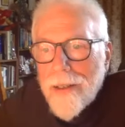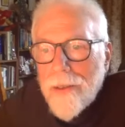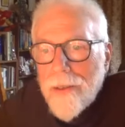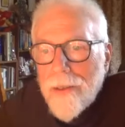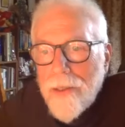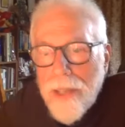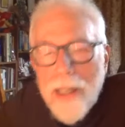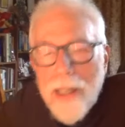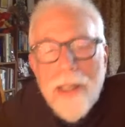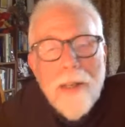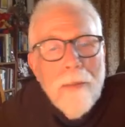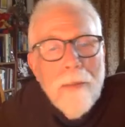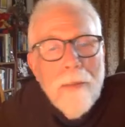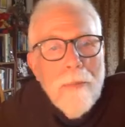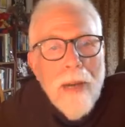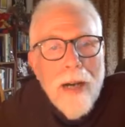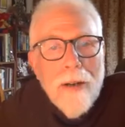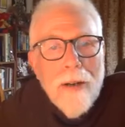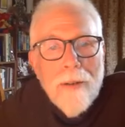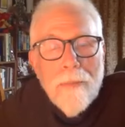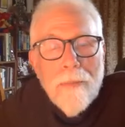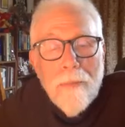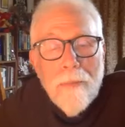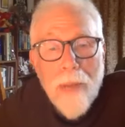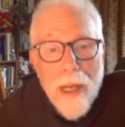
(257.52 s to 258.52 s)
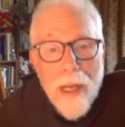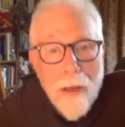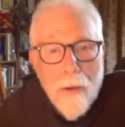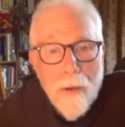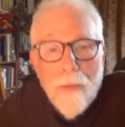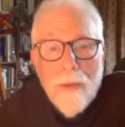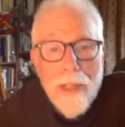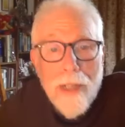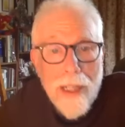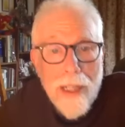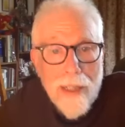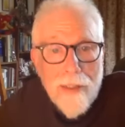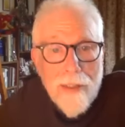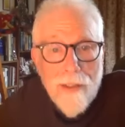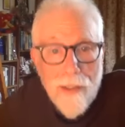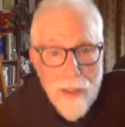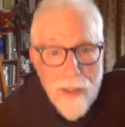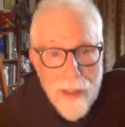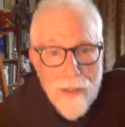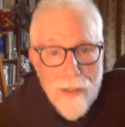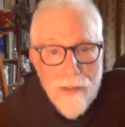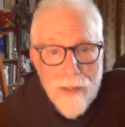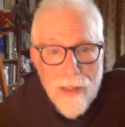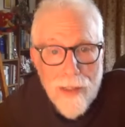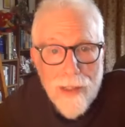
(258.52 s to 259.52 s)
think about my own
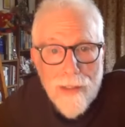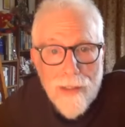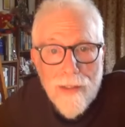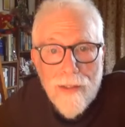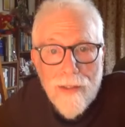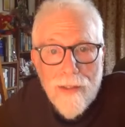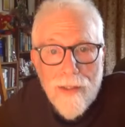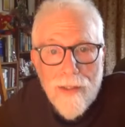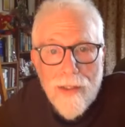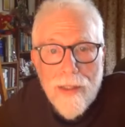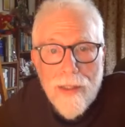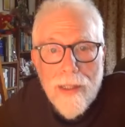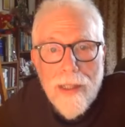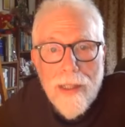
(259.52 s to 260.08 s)
existence